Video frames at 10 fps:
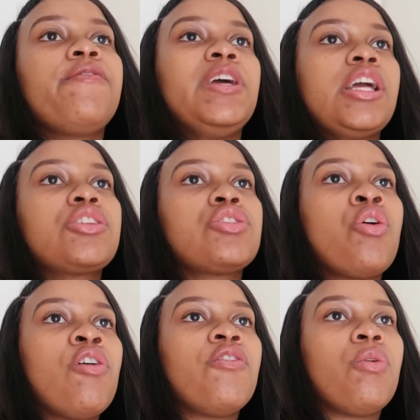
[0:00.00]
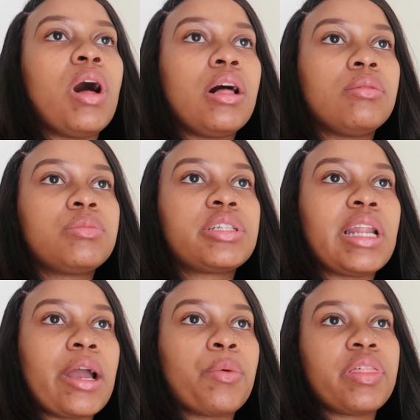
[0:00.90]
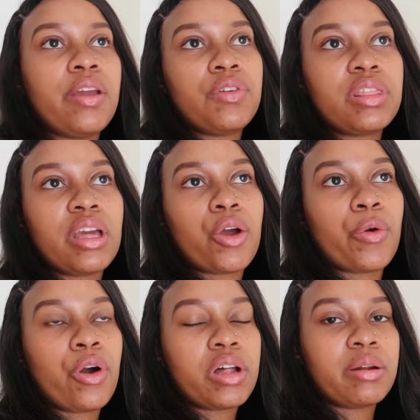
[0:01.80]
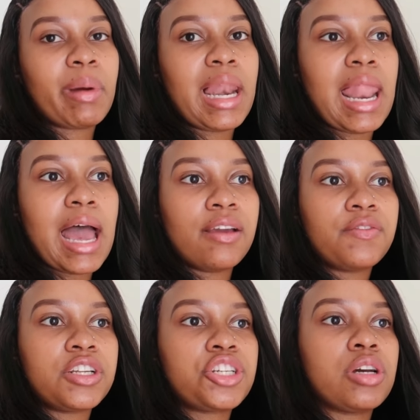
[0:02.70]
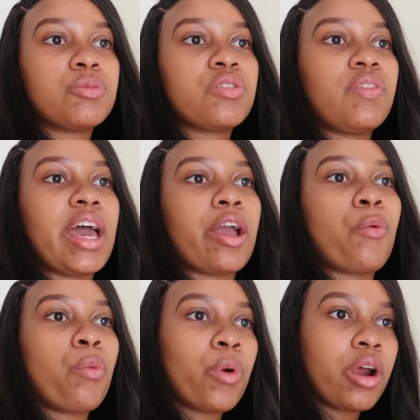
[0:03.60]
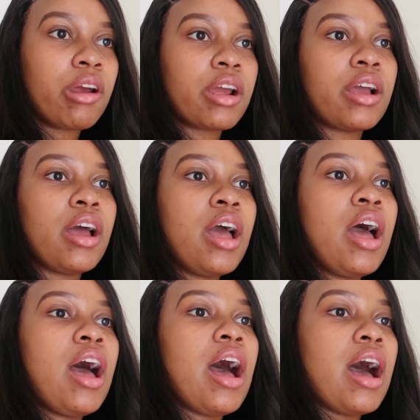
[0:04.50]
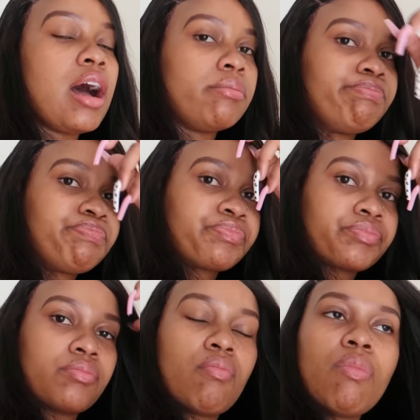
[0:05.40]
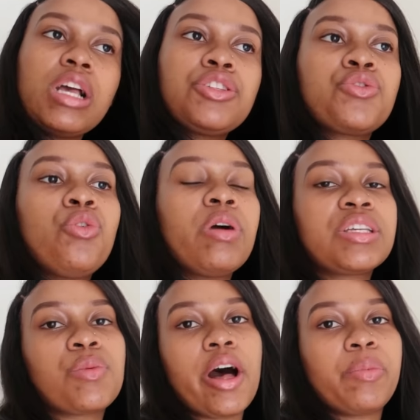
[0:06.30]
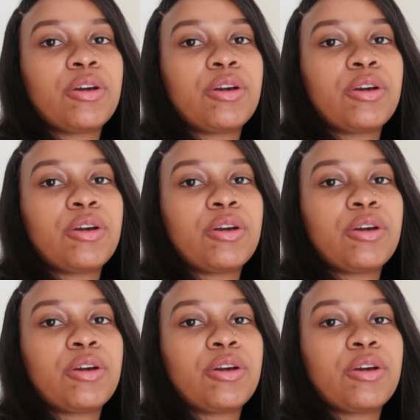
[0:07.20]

feeling so overwhelmed like with everything going on in my life in terms of like work um, school as well